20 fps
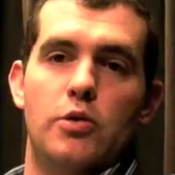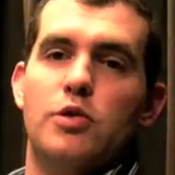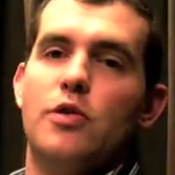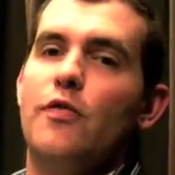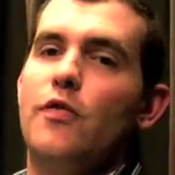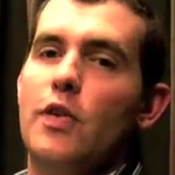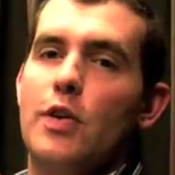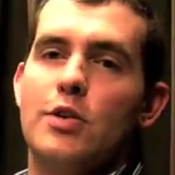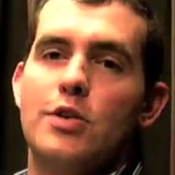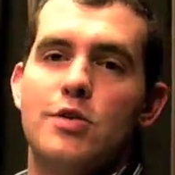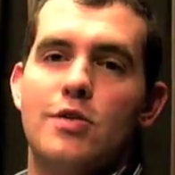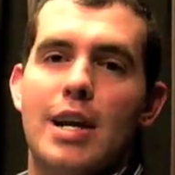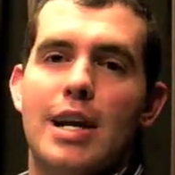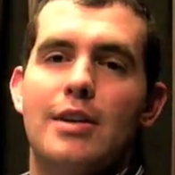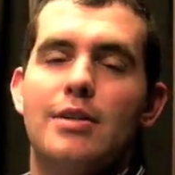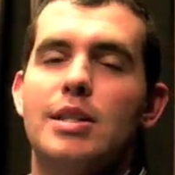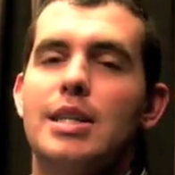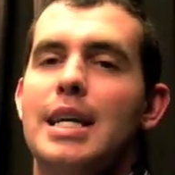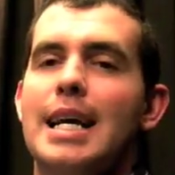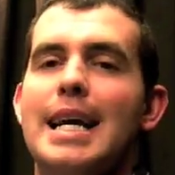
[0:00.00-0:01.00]
So first
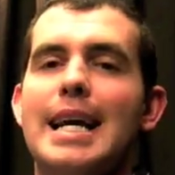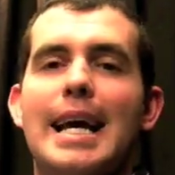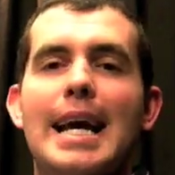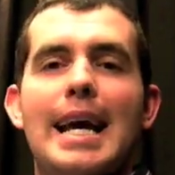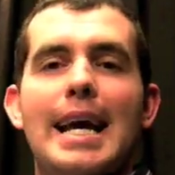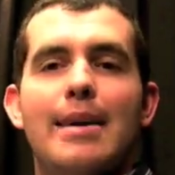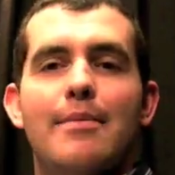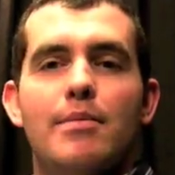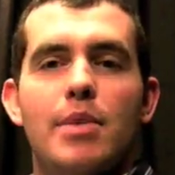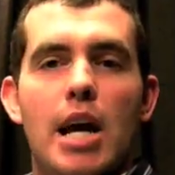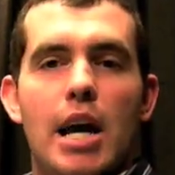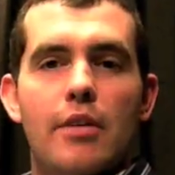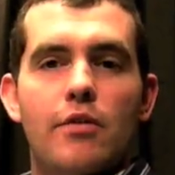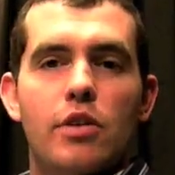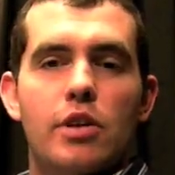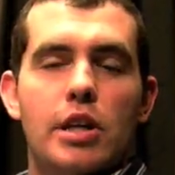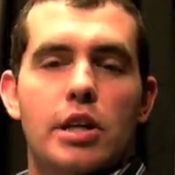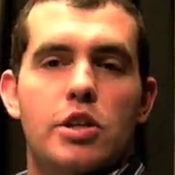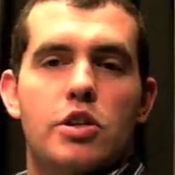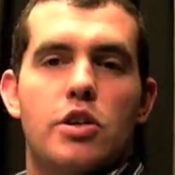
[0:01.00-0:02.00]
round, not
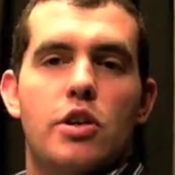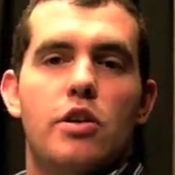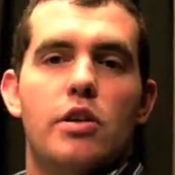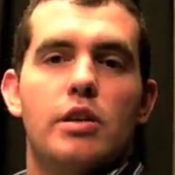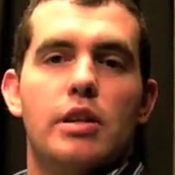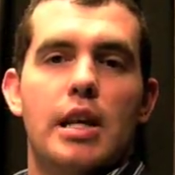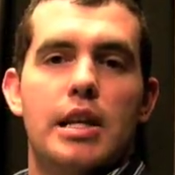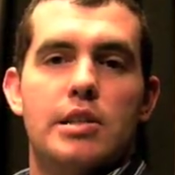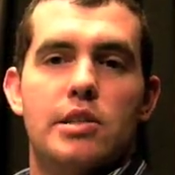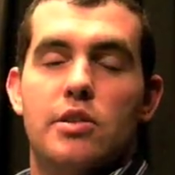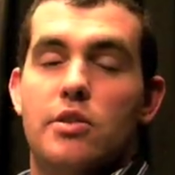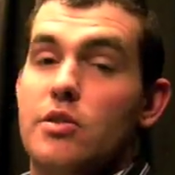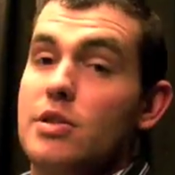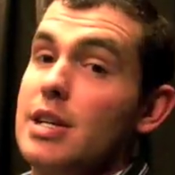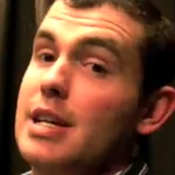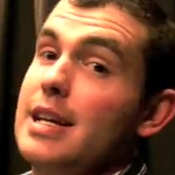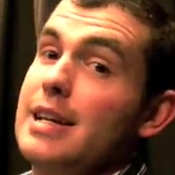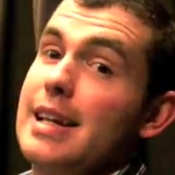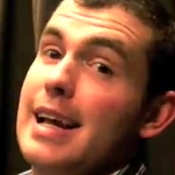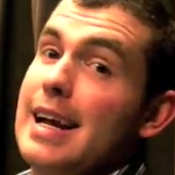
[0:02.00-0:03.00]
really sure unless there's,
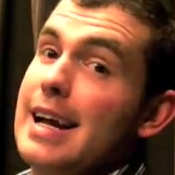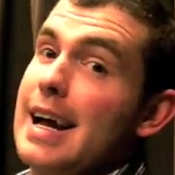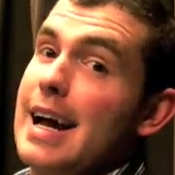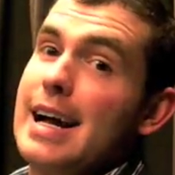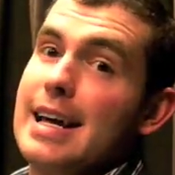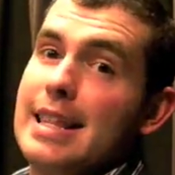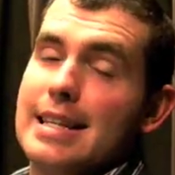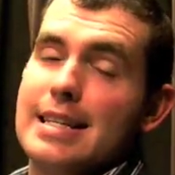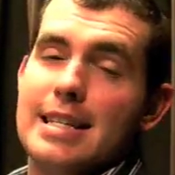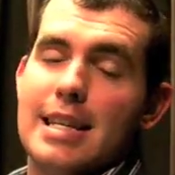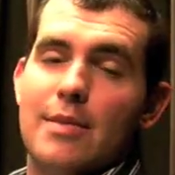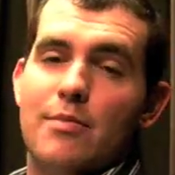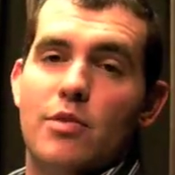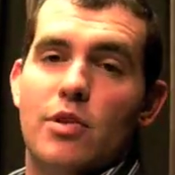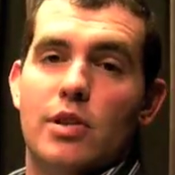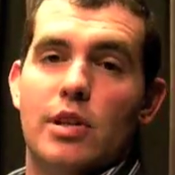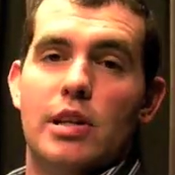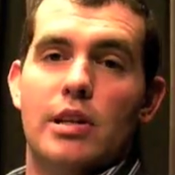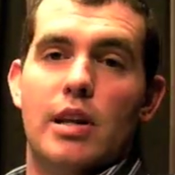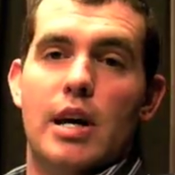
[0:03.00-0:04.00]
again, that guy the team
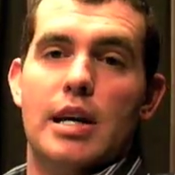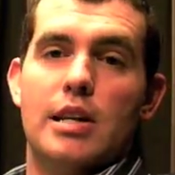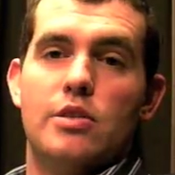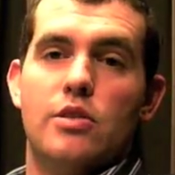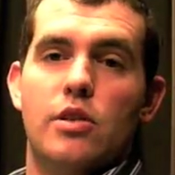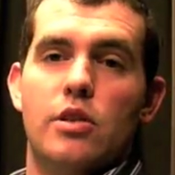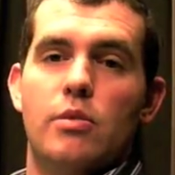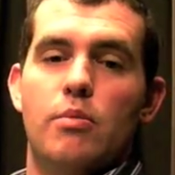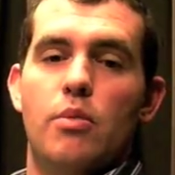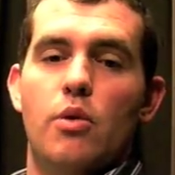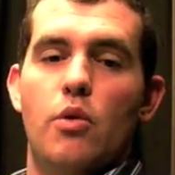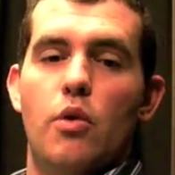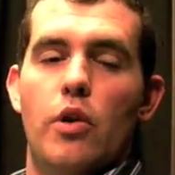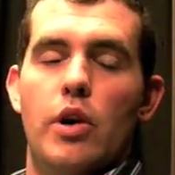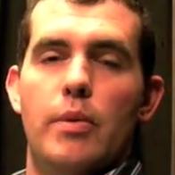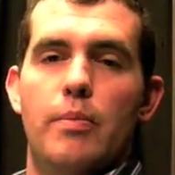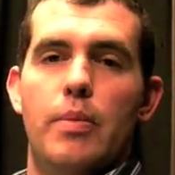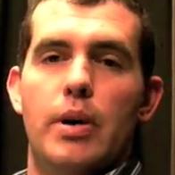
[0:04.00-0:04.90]
really likes on the board.